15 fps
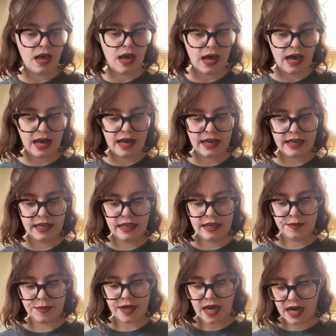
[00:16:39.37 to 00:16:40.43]
I
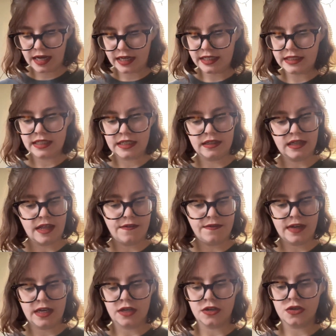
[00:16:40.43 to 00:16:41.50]
am kind and
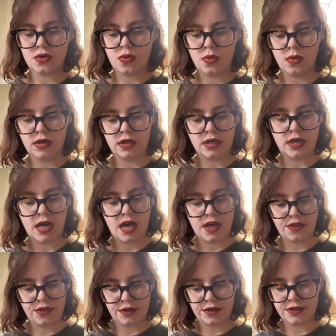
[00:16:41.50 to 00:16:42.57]
loving toward
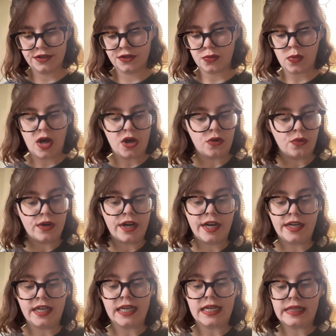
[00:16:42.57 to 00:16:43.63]
others while
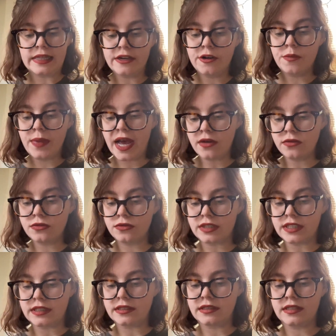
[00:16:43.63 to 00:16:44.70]
creating clear
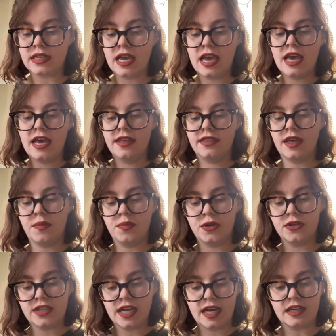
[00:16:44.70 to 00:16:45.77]
boundaries that
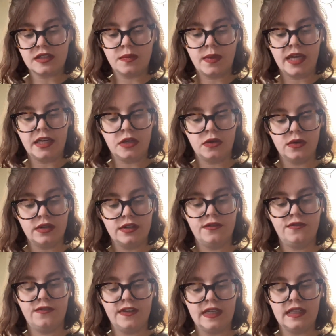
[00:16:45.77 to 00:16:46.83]
protect my
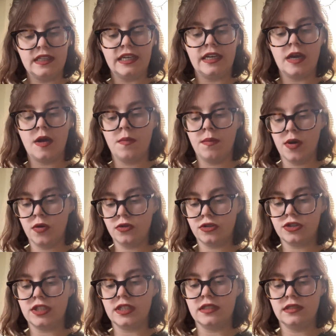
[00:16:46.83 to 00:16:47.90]
good feeling
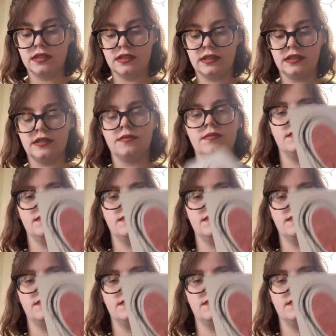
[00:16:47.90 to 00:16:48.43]
emotions.